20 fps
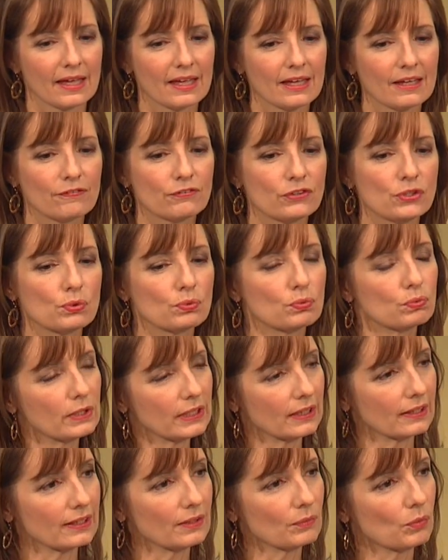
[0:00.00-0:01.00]
If you
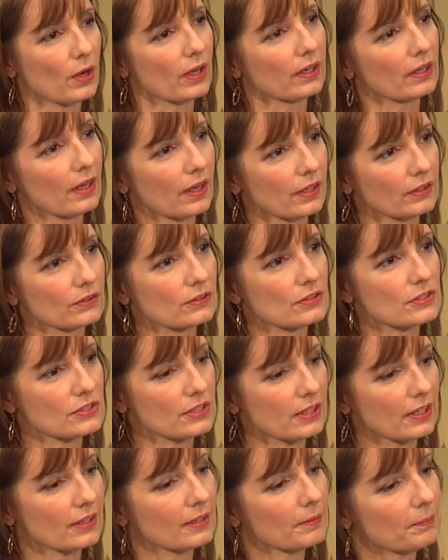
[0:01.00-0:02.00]
really want to
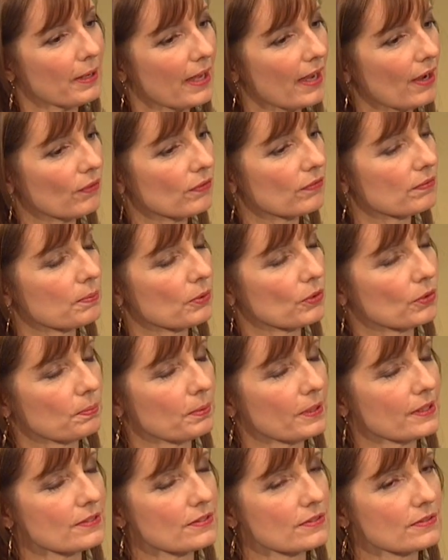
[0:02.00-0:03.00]
understand the power of
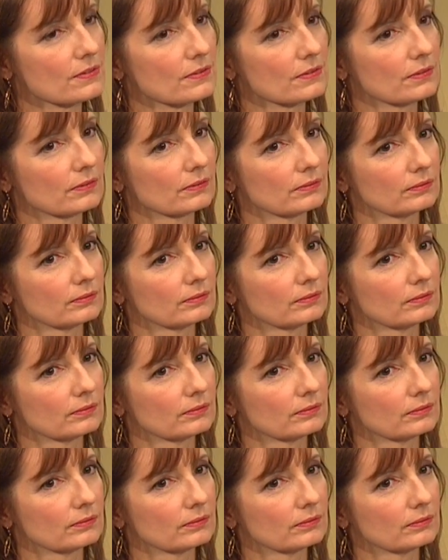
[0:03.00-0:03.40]
purpose,